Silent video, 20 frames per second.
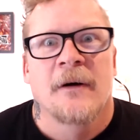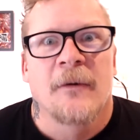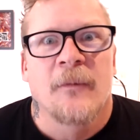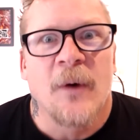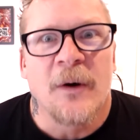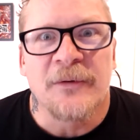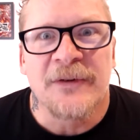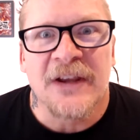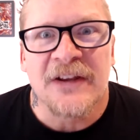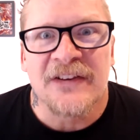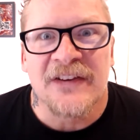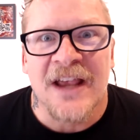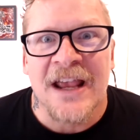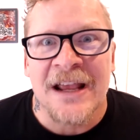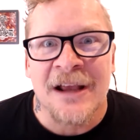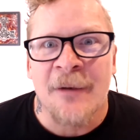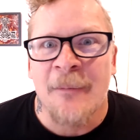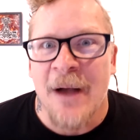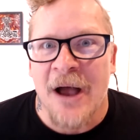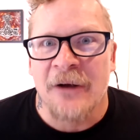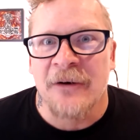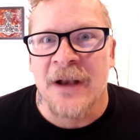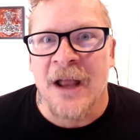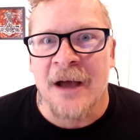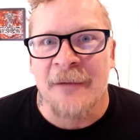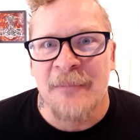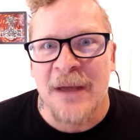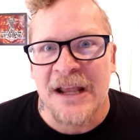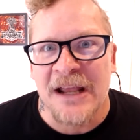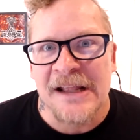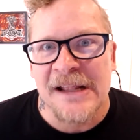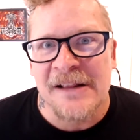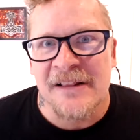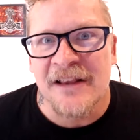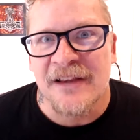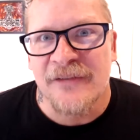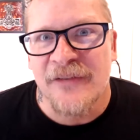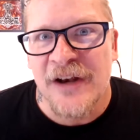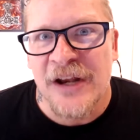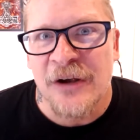what was I saying about not making
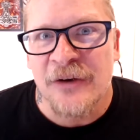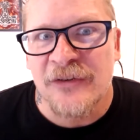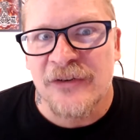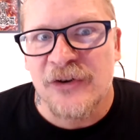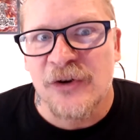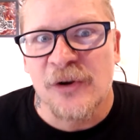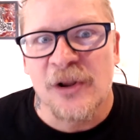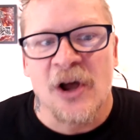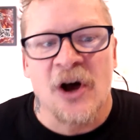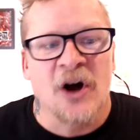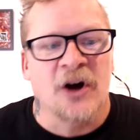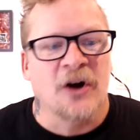these videos too long?